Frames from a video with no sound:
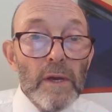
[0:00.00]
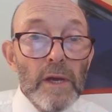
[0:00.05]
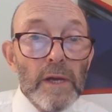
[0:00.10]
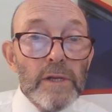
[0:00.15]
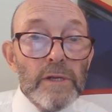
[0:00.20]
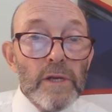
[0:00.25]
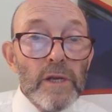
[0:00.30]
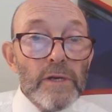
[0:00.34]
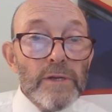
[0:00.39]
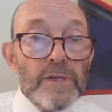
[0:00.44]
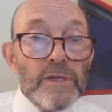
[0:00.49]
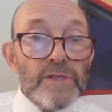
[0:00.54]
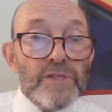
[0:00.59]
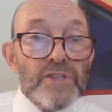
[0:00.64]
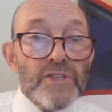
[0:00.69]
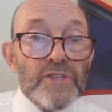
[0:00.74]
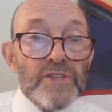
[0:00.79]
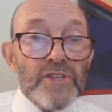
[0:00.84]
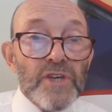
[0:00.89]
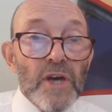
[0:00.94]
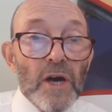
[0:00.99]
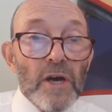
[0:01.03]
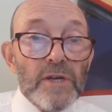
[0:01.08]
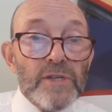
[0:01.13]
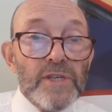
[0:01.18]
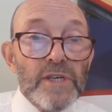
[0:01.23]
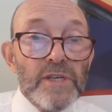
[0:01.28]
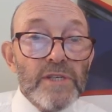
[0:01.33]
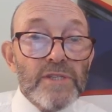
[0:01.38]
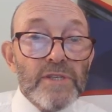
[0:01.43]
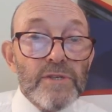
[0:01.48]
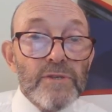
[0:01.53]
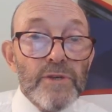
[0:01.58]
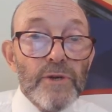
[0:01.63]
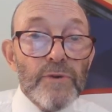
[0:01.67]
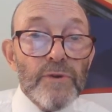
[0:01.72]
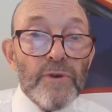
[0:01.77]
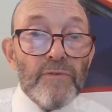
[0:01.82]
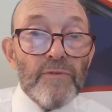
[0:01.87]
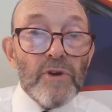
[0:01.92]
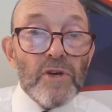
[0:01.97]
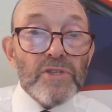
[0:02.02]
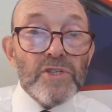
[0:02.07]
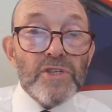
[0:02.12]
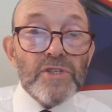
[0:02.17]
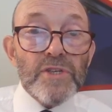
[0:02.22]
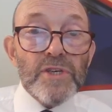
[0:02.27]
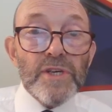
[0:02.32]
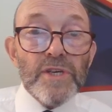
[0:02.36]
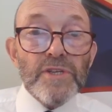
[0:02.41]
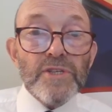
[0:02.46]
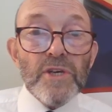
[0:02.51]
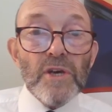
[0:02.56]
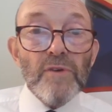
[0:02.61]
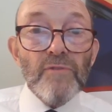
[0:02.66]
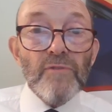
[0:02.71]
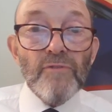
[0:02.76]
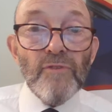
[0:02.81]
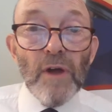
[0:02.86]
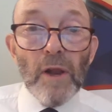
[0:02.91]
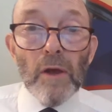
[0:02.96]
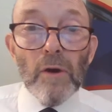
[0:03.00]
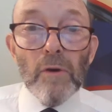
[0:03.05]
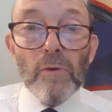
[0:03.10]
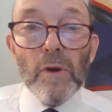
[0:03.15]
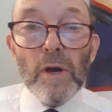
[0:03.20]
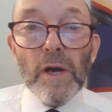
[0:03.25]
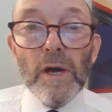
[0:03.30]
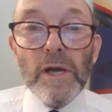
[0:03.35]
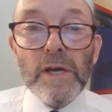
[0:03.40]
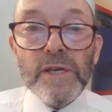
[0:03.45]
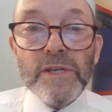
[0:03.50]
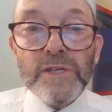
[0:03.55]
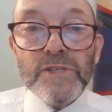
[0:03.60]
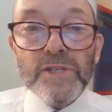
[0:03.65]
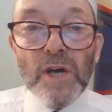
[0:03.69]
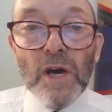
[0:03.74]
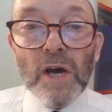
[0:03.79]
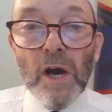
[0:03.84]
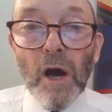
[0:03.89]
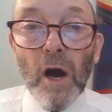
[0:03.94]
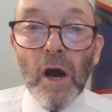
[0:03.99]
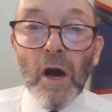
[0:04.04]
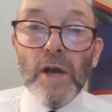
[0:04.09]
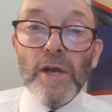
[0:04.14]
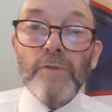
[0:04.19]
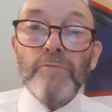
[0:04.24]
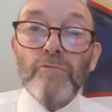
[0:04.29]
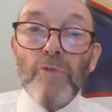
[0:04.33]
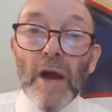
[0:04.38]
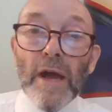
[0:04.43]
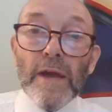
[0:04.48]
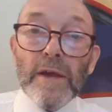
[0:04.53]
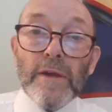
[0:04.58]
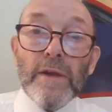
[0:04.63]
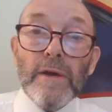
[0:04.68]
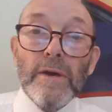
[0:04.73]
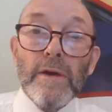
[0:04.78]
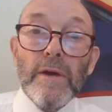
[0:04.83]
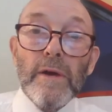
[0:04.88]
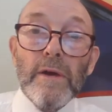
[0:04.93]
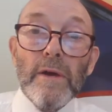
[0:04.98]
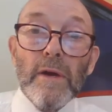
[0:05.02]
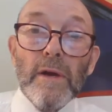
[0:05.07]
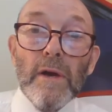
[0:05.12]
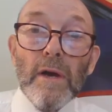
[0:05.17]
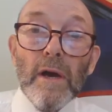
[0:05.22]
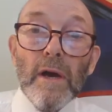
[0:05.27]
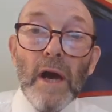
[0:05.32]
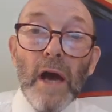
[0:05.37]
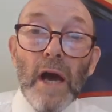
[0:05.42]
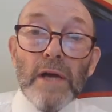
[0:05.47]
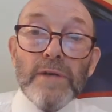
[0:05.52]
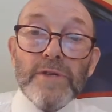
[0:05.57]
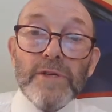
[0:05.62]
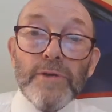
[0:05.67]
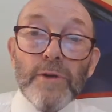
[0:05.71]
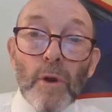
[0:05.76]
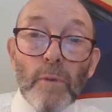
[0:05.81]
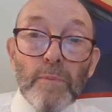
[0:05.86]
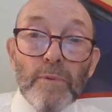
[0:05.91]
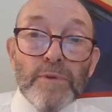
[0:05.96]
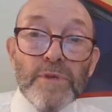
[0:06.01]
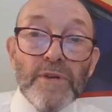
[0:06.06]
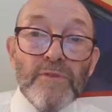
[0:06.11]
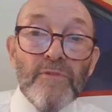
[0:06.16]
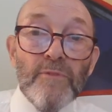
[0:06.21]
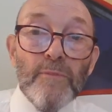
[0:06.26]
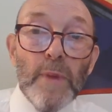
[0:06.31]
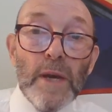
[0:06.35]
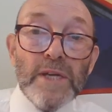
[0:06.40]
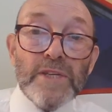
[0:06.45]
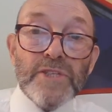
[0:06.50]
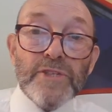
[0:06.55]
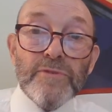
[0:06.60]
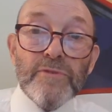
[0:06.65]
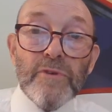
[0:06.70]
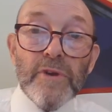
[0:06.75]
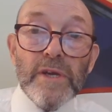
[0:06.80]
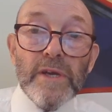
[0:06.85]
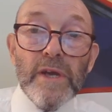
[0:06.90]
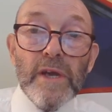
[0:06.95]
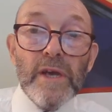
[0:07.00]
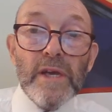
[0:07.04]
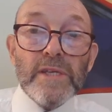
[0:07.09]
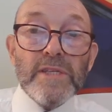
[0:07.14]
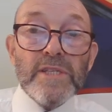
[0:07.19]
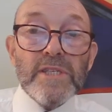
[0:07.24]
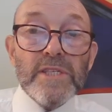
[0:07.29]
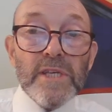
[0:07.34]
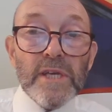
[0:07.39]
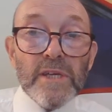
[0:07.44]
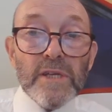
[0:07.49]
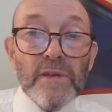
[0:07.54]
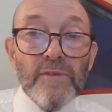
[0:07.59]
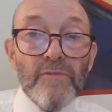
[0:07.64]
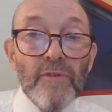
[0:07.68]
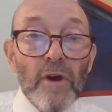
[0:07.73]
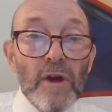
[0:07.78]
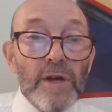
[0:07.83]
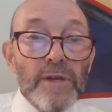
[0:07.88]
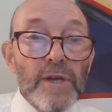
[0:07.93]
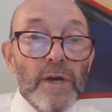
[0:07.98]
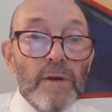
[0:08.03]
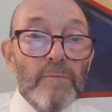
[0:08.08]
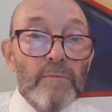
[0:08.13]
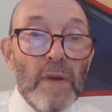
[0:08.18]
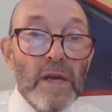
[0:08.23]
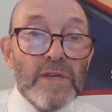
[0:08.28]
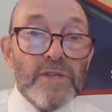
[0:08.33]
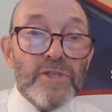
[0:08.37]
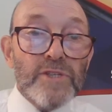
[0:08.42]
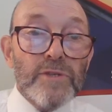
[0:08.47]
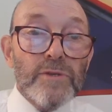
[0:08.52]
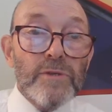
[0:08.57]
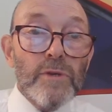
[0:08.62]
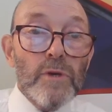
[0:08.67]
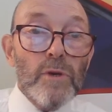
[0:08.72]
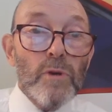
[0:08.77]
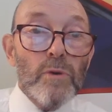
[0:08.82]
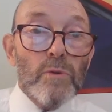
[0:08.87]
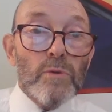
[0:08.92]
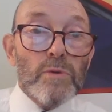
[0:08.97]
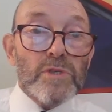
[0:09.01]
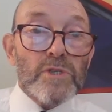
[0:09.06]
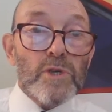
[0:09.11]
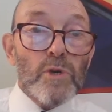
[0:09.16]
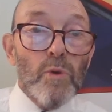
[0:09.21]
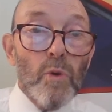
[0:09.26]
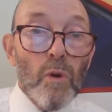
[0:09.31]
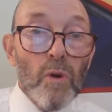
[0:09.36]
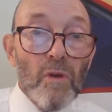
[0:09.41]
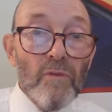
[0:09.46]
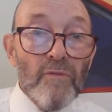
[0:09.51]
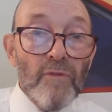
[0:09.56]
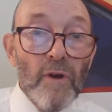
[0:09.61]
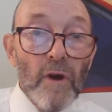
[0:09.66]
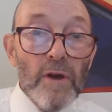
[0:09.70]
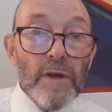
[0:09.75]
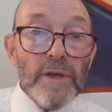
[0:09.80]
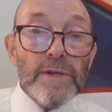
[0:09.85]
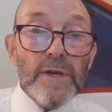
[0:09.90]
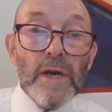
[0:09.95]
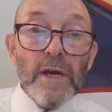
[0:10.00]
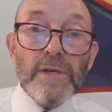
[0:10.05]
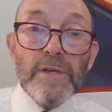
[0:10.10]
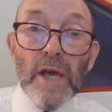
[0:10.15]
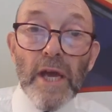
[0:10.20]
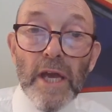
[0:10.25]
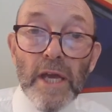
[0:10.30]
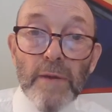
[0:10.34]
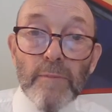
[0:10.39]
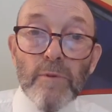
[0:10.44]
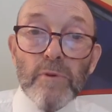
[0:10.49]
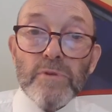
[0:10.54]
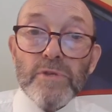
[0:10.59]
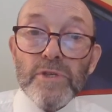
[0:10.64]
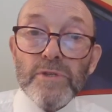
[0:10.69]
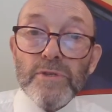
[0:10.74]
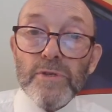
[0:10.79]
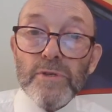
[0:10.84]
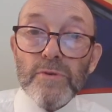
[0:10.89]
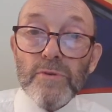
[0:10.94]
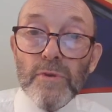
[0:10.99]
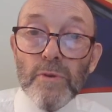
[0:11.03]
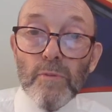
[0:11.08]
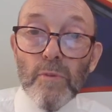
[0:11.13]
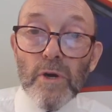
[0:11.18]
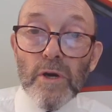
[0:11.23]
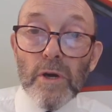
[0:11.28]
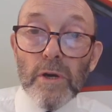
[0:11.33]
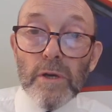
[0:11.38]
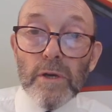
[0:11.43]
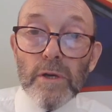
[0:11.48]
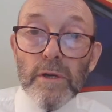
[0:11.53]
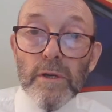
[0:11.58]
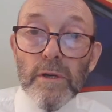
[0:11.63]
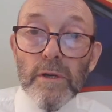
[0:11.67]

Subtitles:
In learned societies and universities, a fellow is a high rank, and in operative masonry it signified a mason who was qualified and able to do the work.